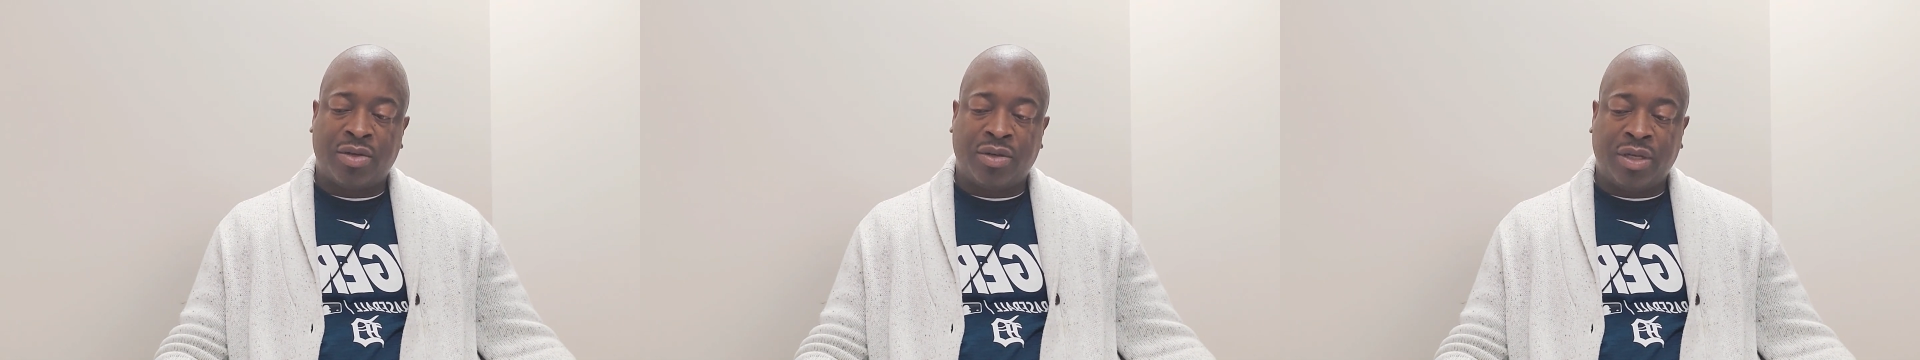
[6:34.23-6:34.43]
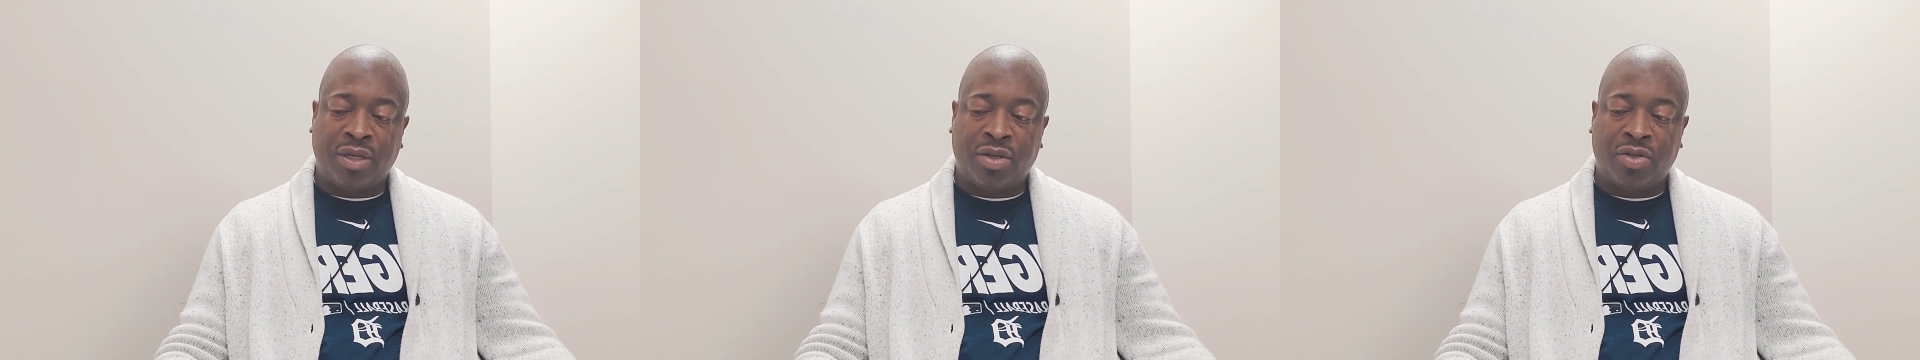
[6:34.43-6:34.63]

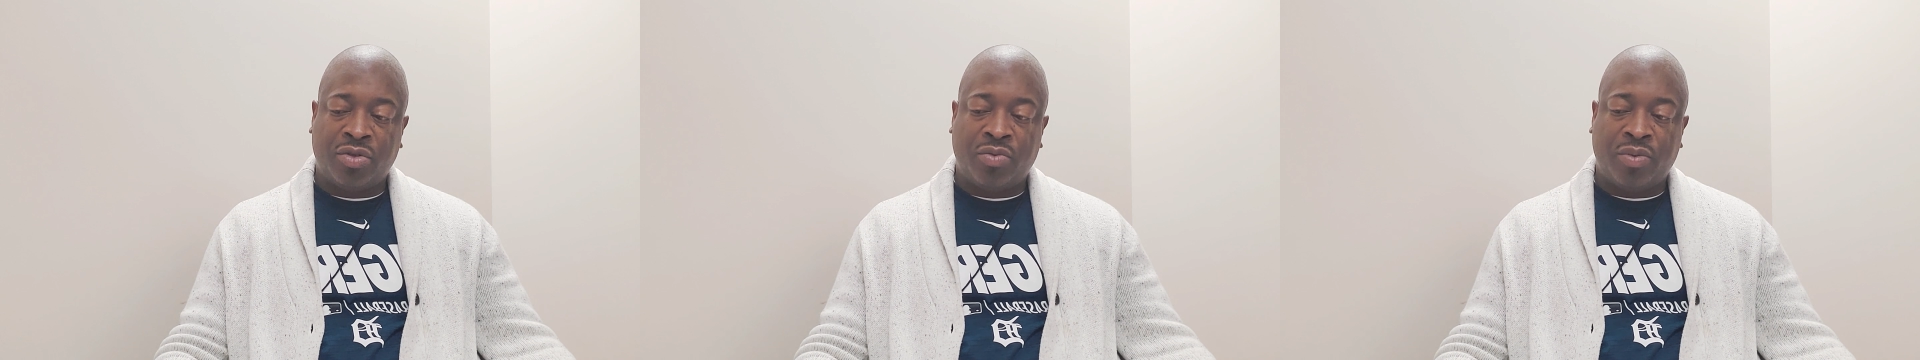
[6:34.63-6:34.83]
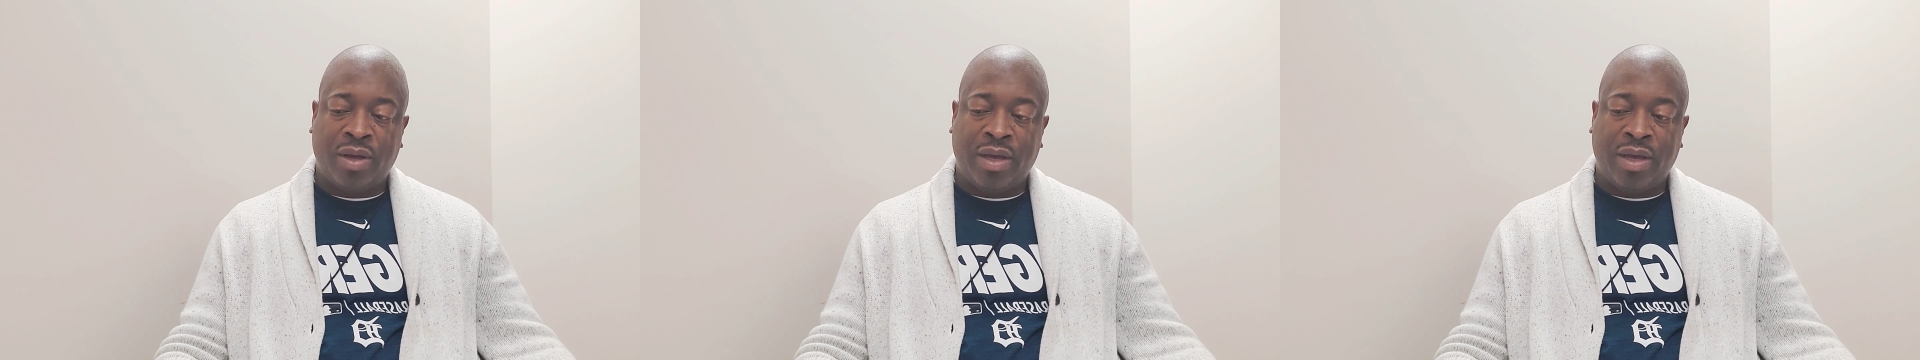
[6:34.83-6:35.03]
deals
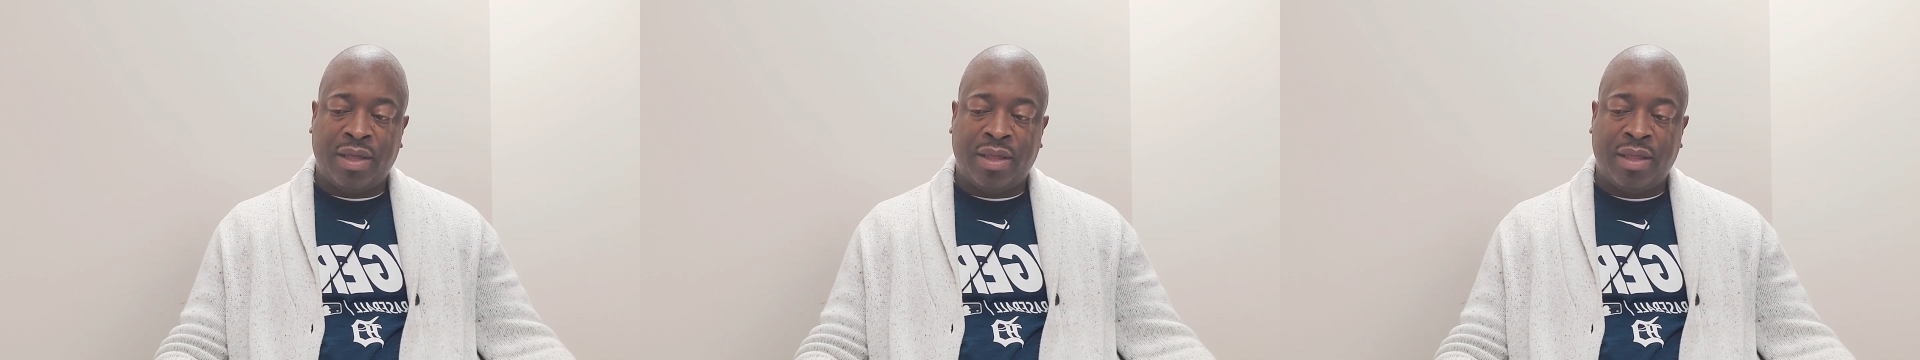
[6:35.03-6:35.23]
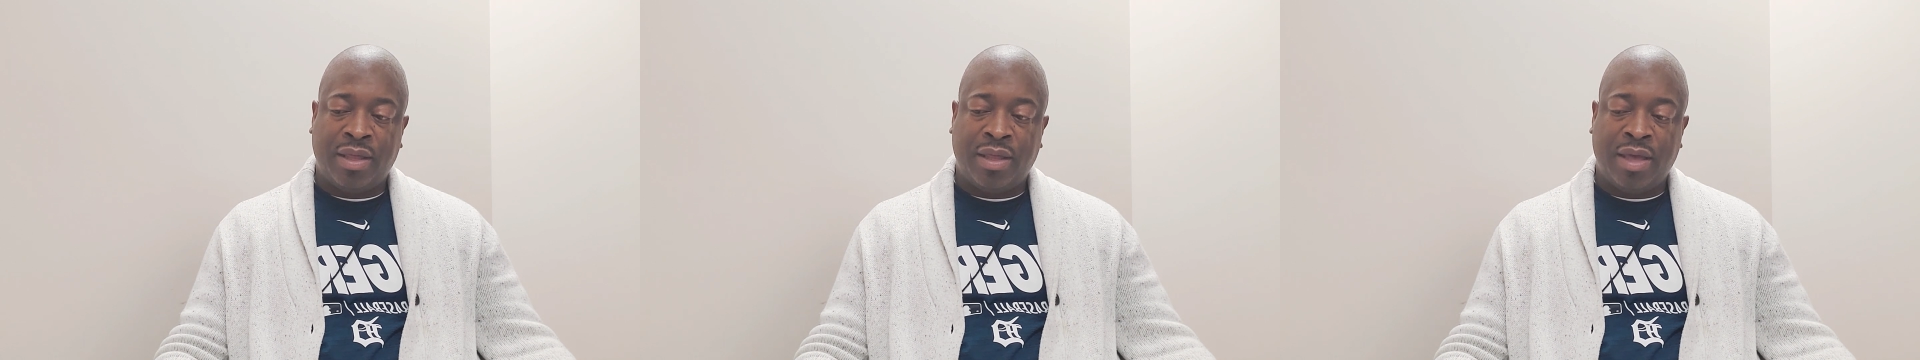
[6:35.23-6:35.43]
with
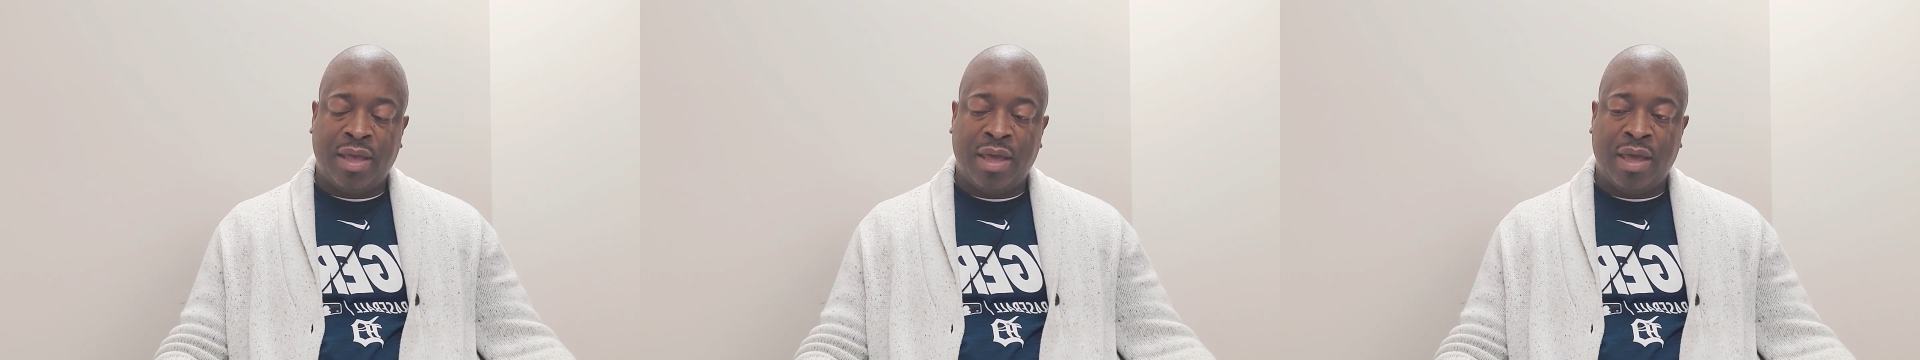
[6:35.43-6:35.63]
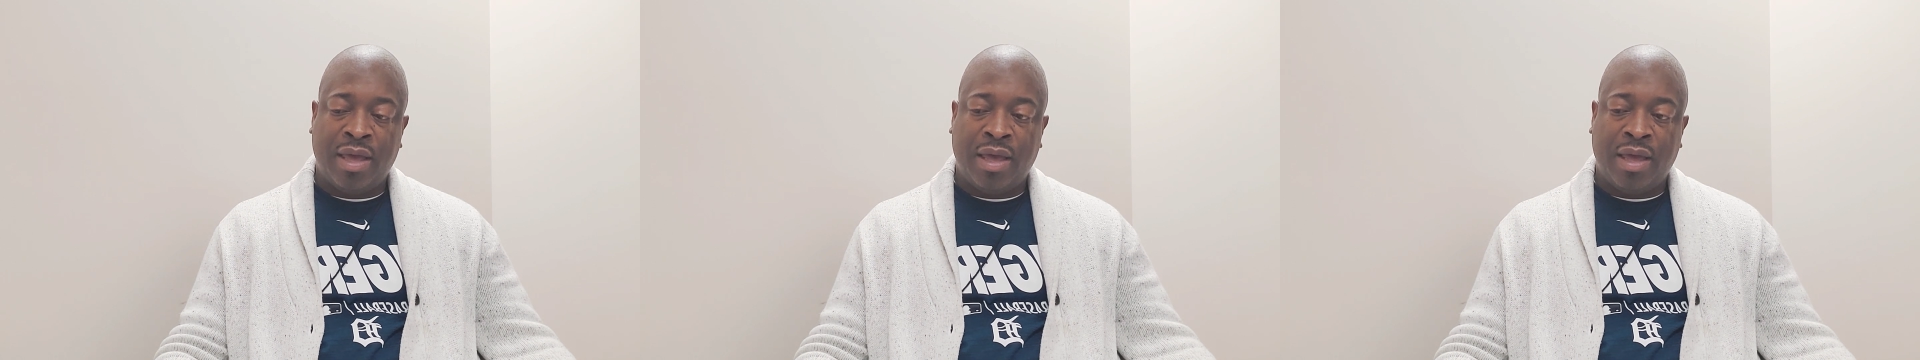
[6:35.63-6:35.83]

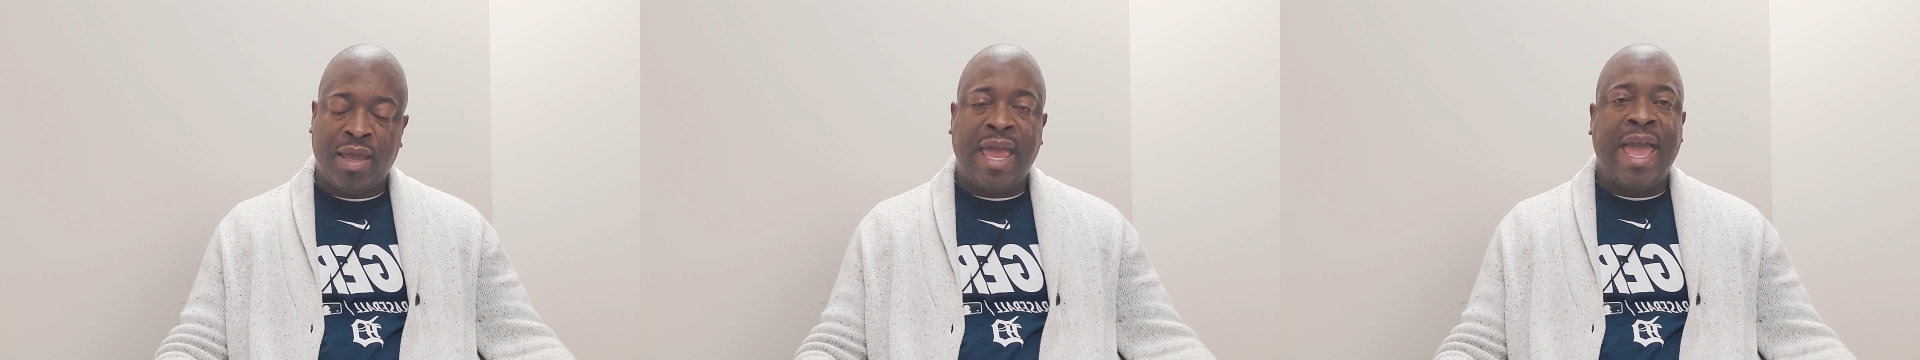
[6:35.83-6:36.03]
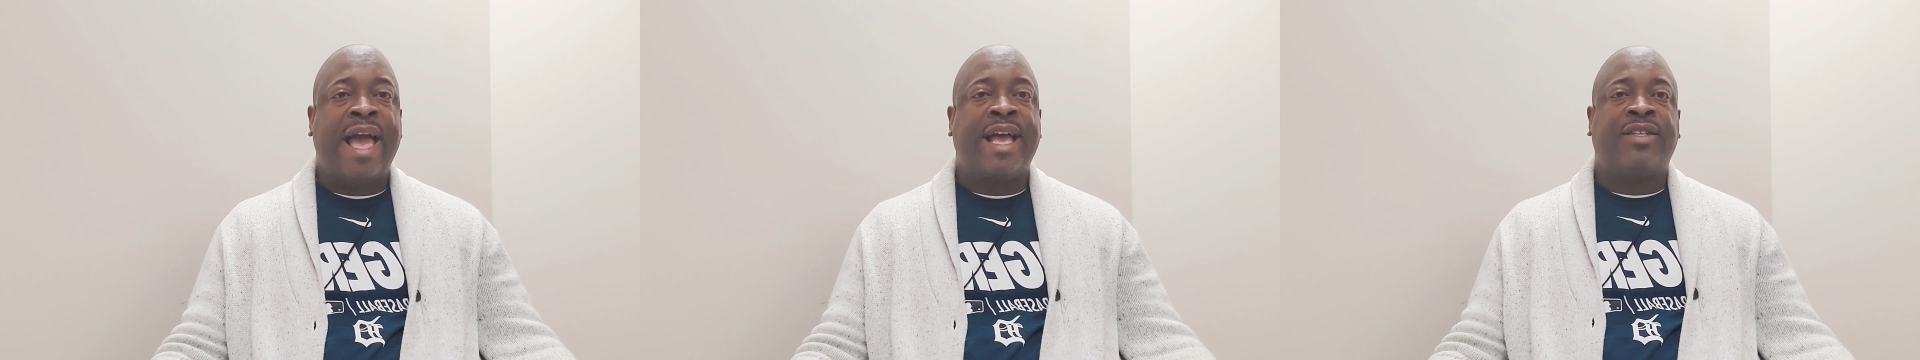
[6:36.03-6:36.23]

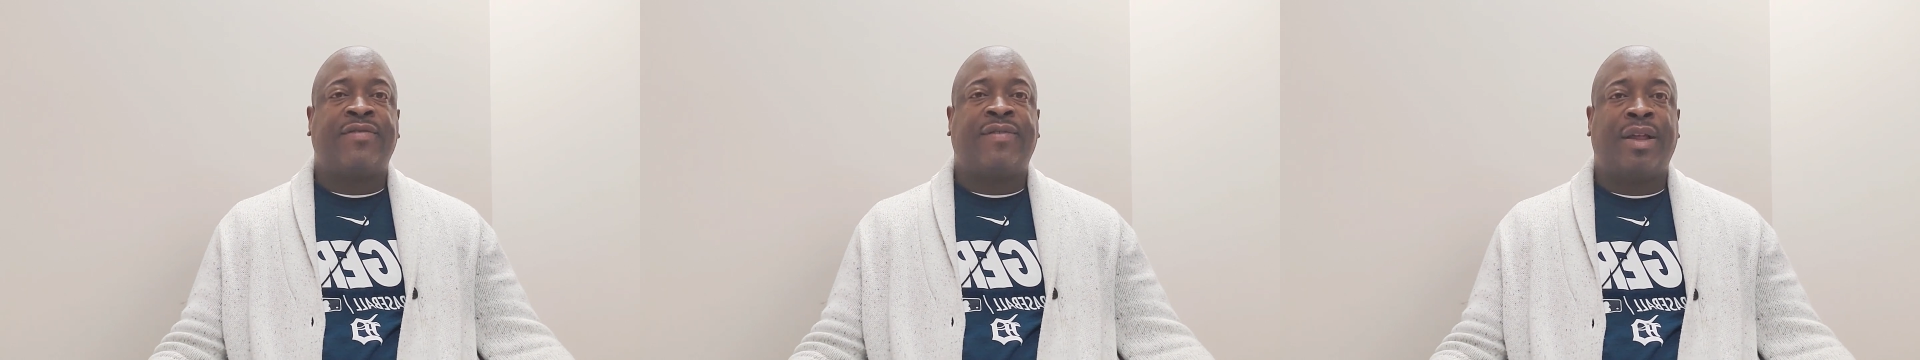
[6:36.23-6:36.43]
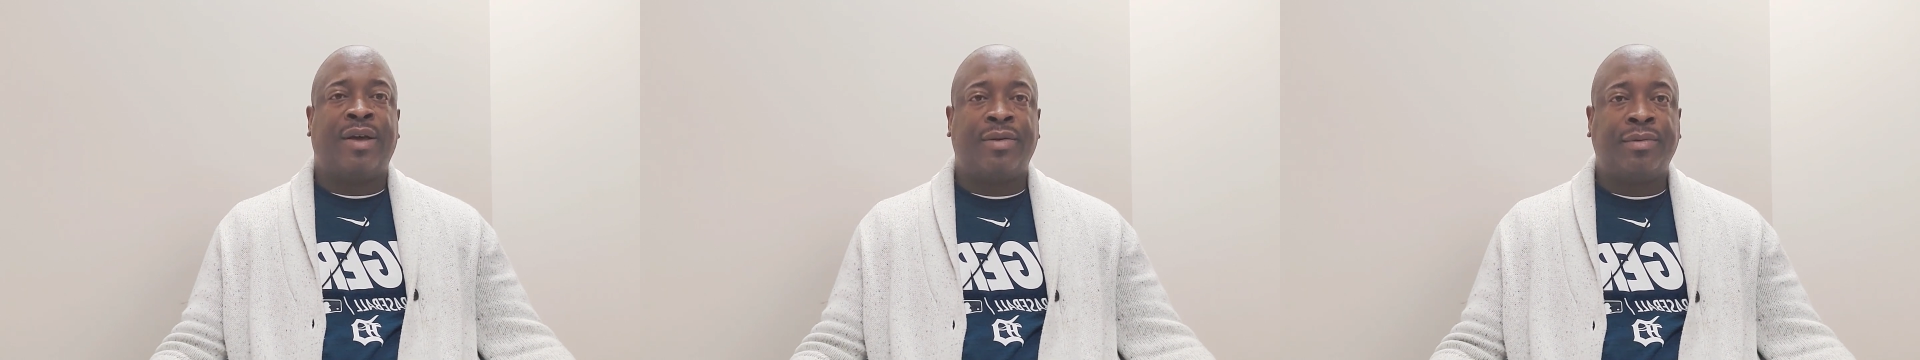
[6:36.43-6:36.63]
cash
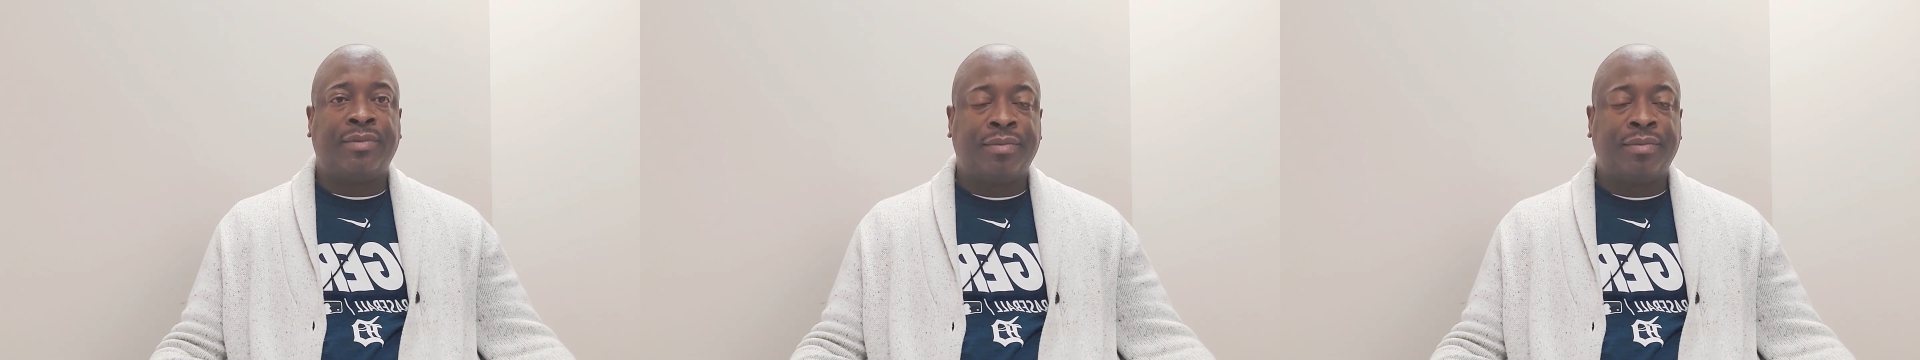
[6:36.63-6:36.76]
flow,